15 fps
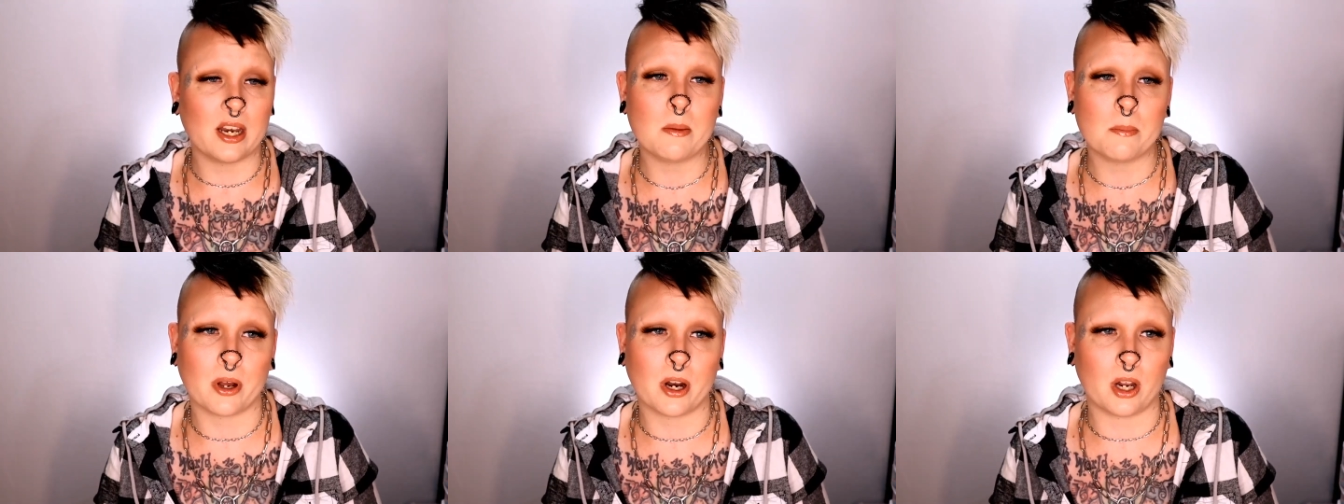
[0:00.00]

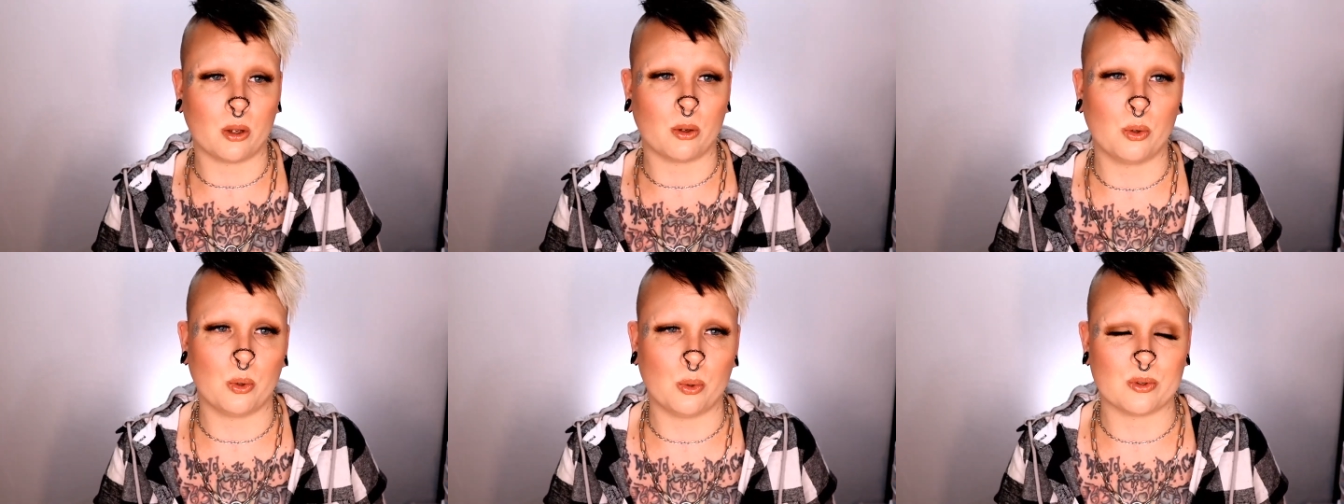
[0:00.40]

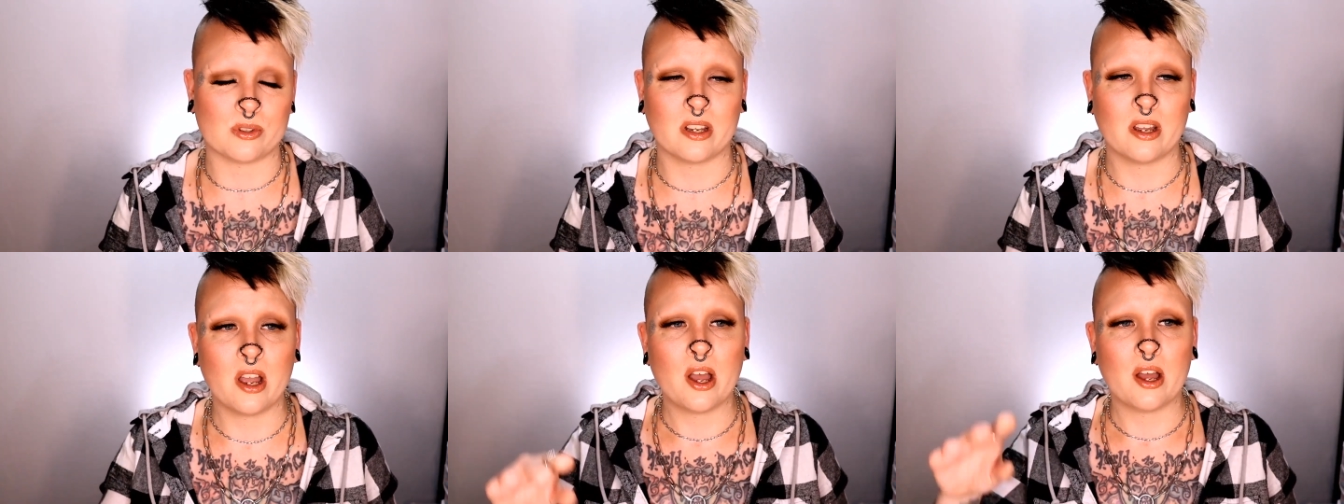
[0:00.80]
anybody
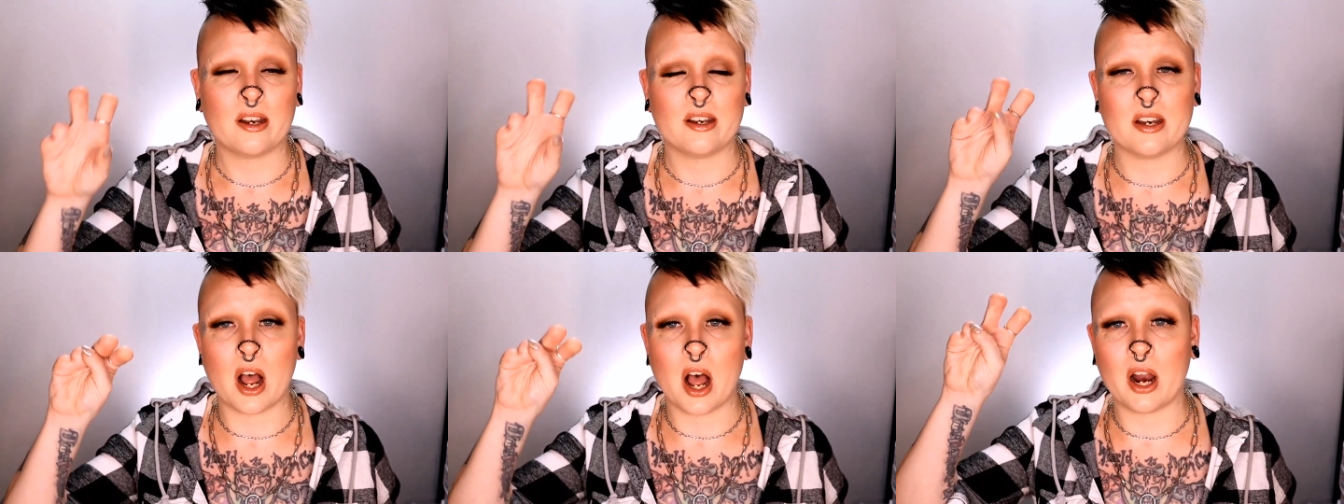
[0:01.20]
who's
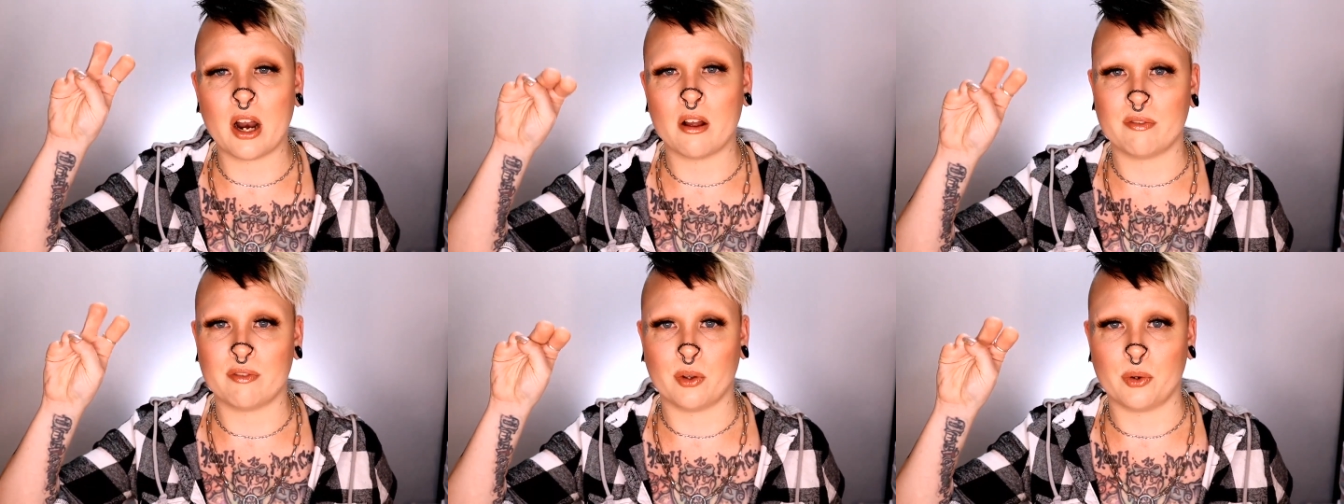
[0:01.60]

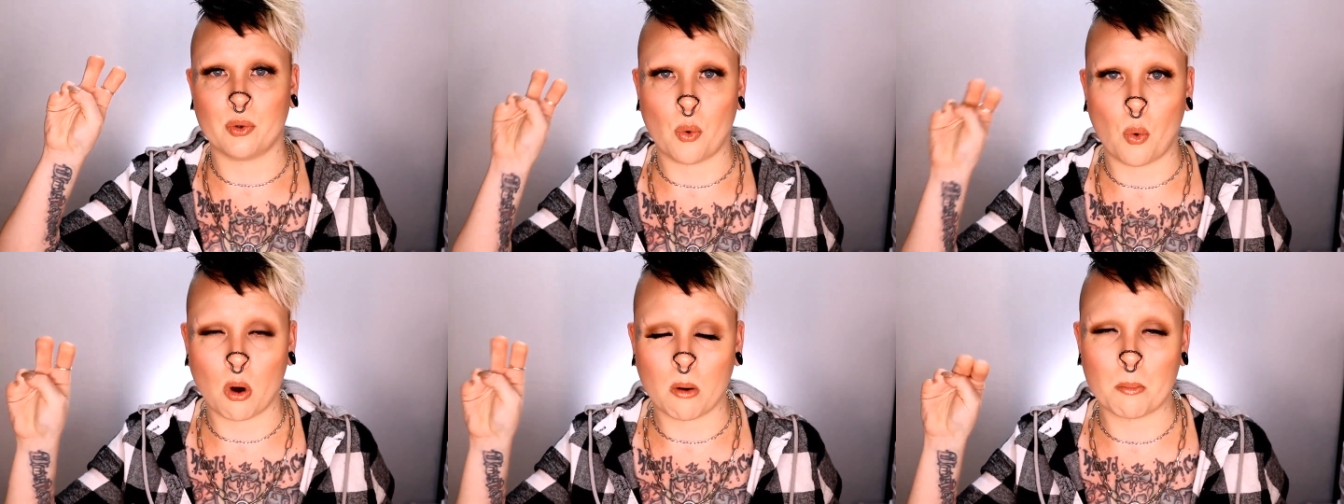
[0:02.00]
not of the
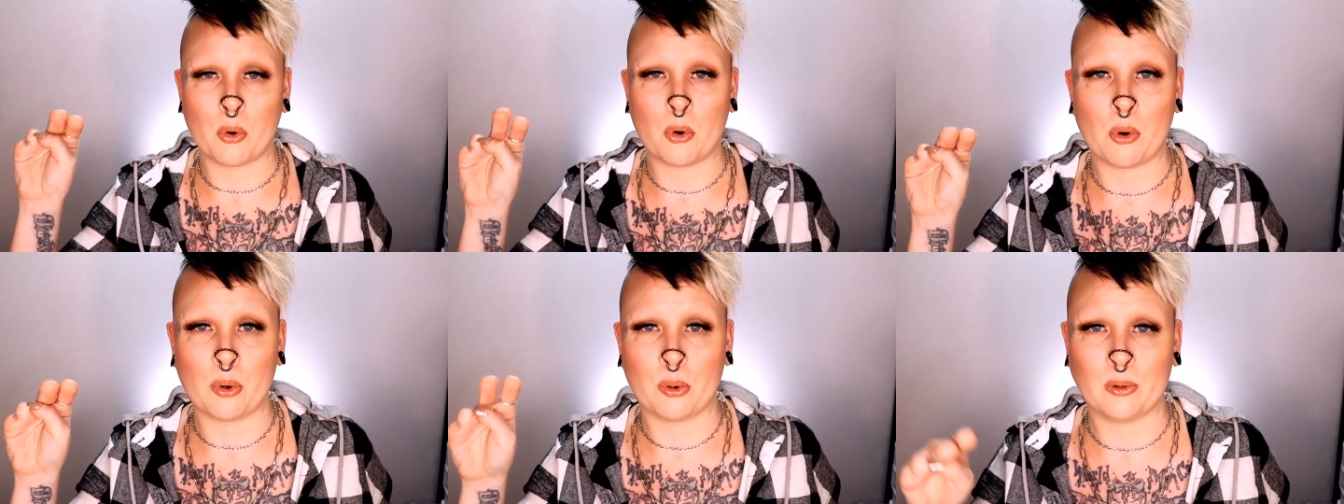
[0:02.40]

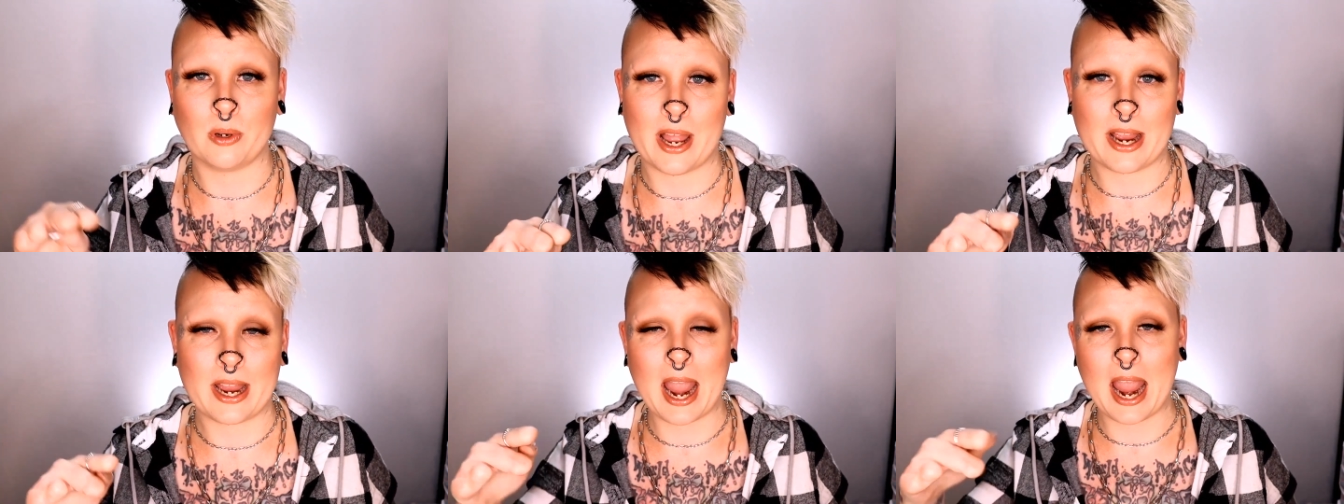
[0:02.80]
normal,
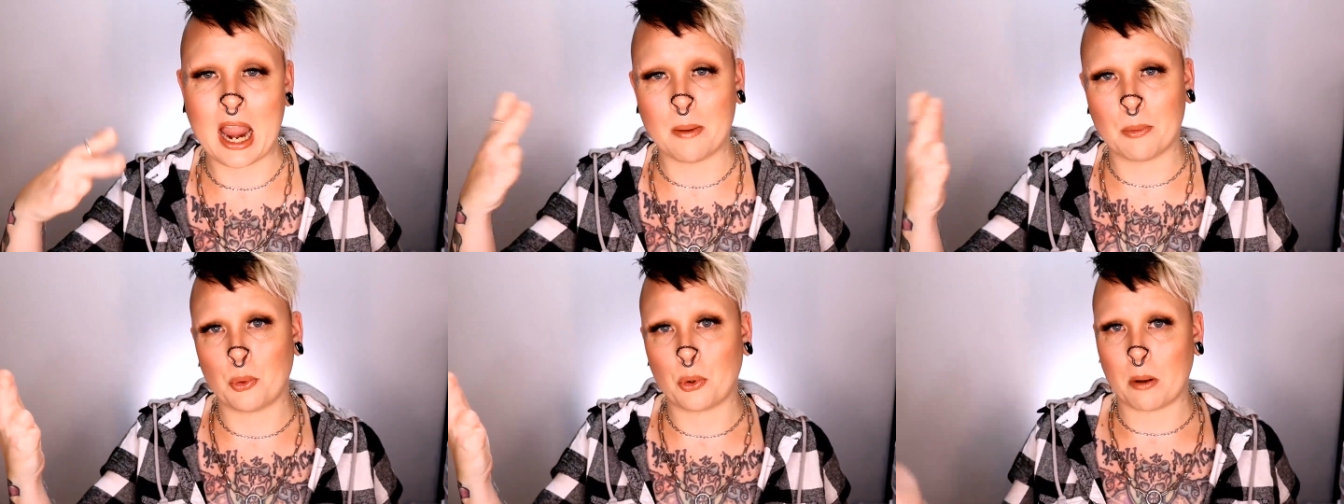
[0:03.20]
like,
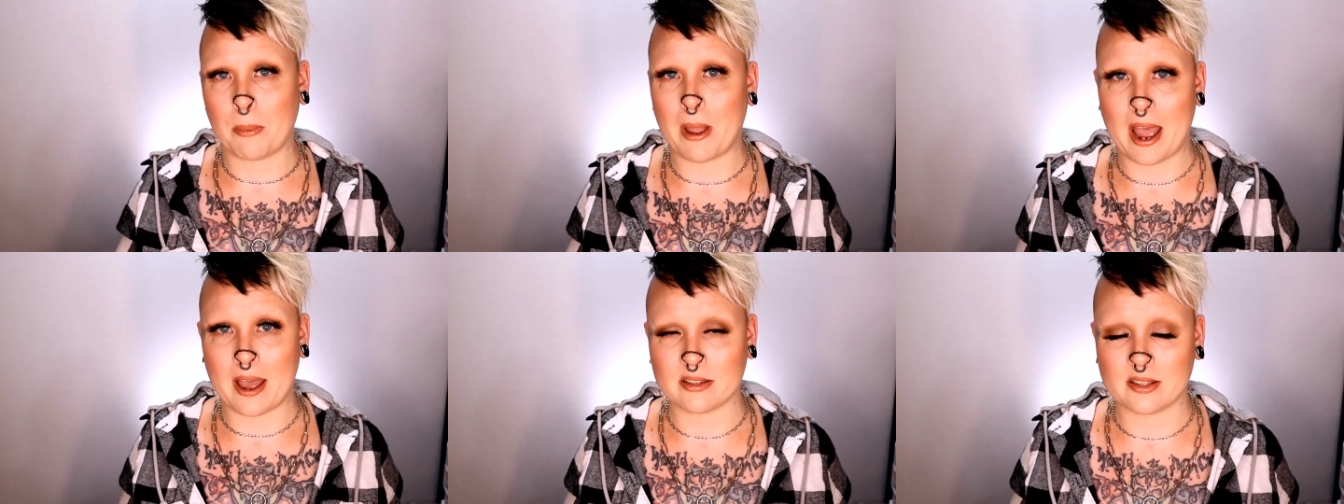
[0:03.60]
able
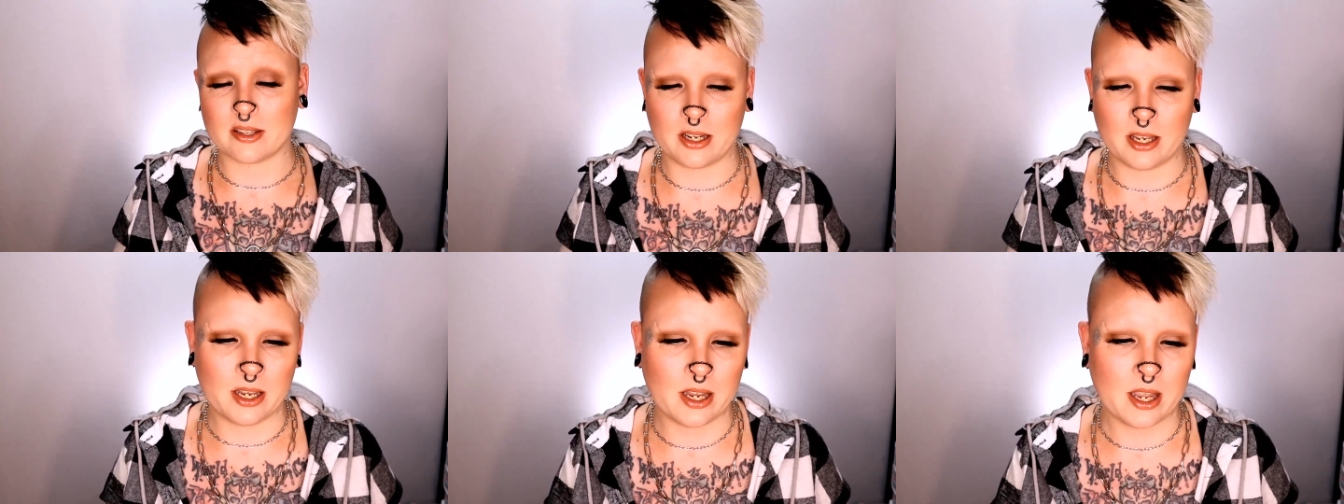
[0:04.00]

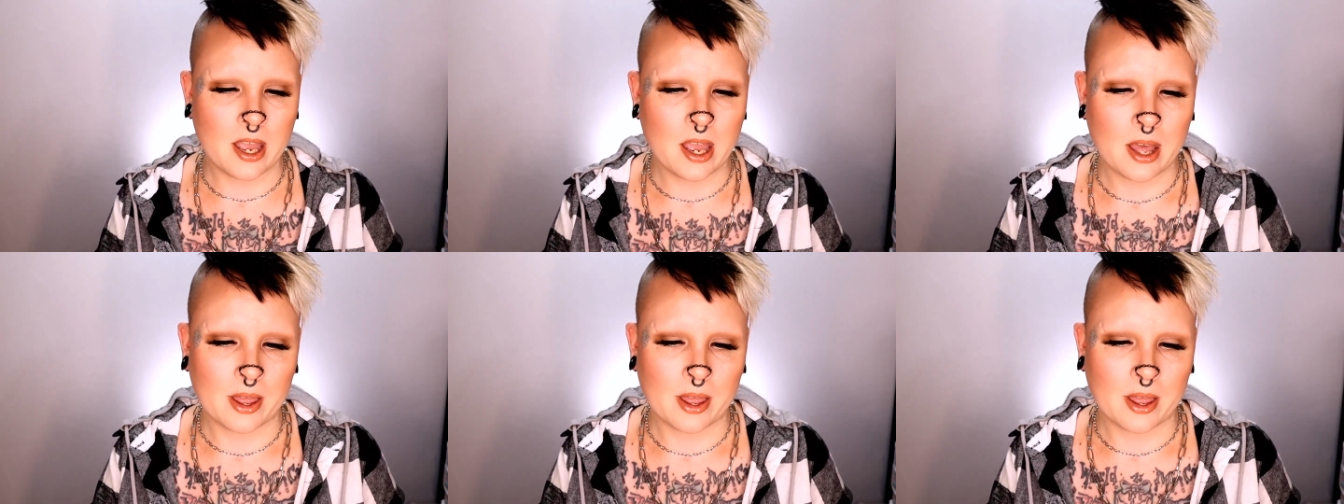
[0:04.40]
capacity,